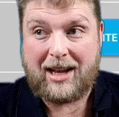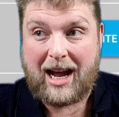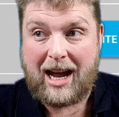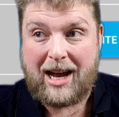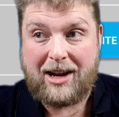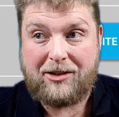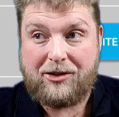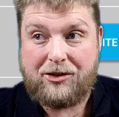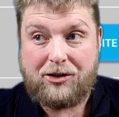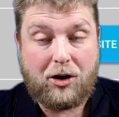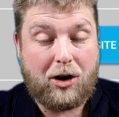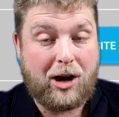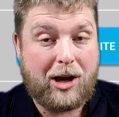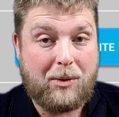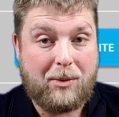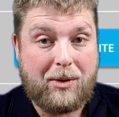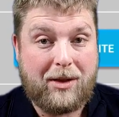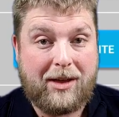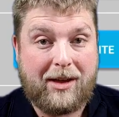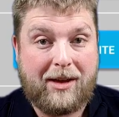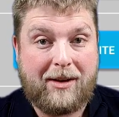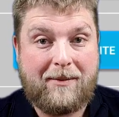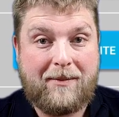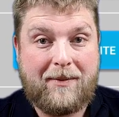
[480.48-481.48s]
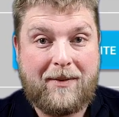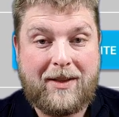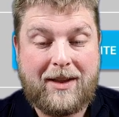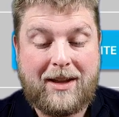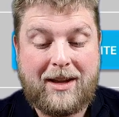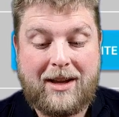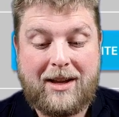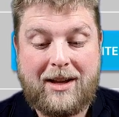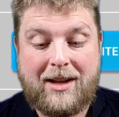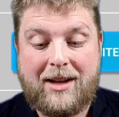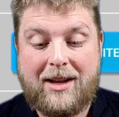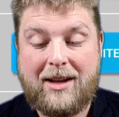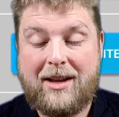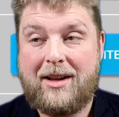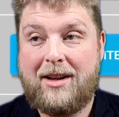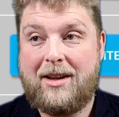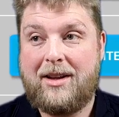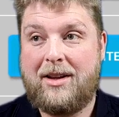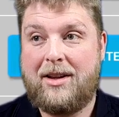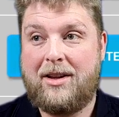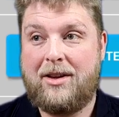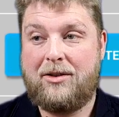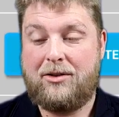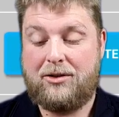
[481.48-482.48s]
had joy with it.
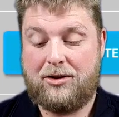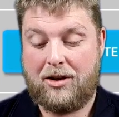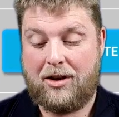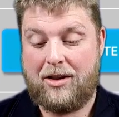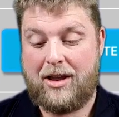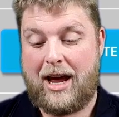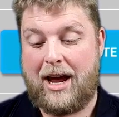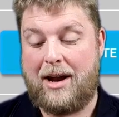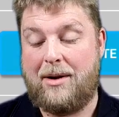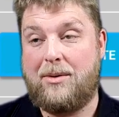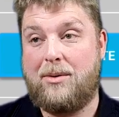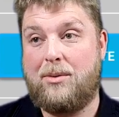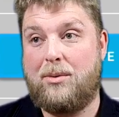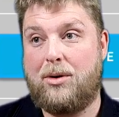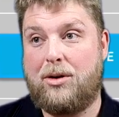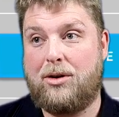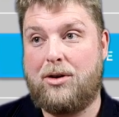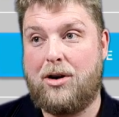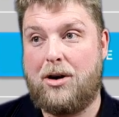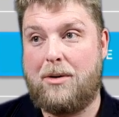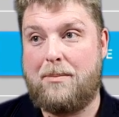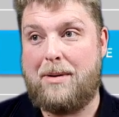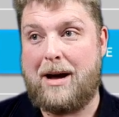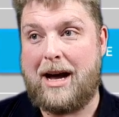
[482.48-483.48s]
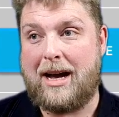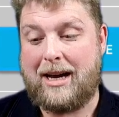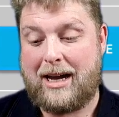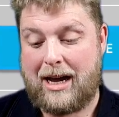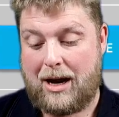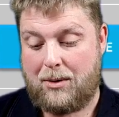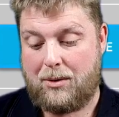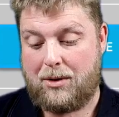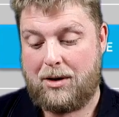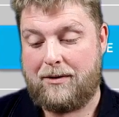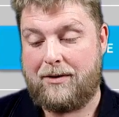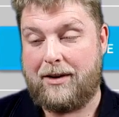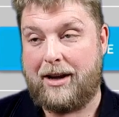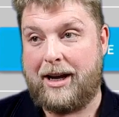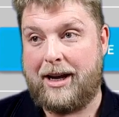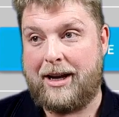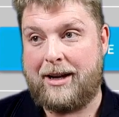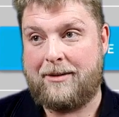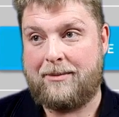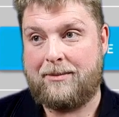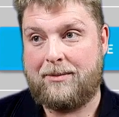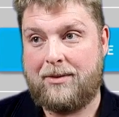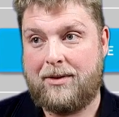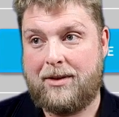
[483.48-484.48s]
So then we'll go back out of
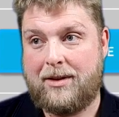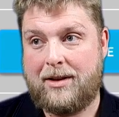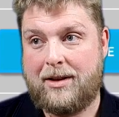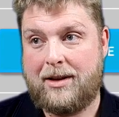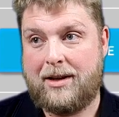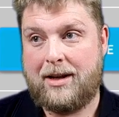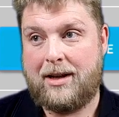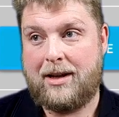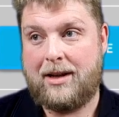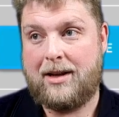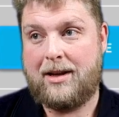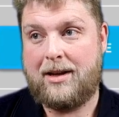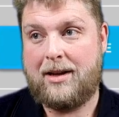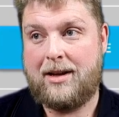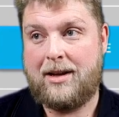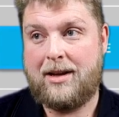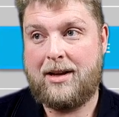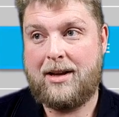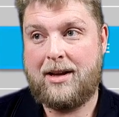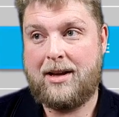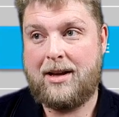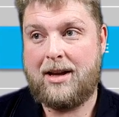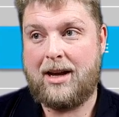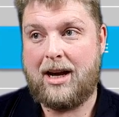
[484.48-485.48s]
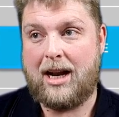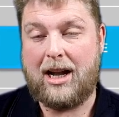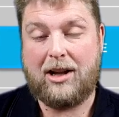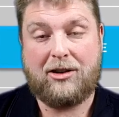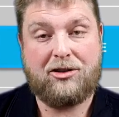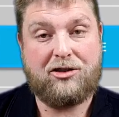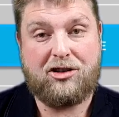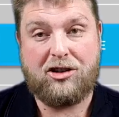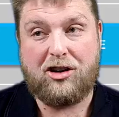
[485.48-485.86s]
here, and I'll show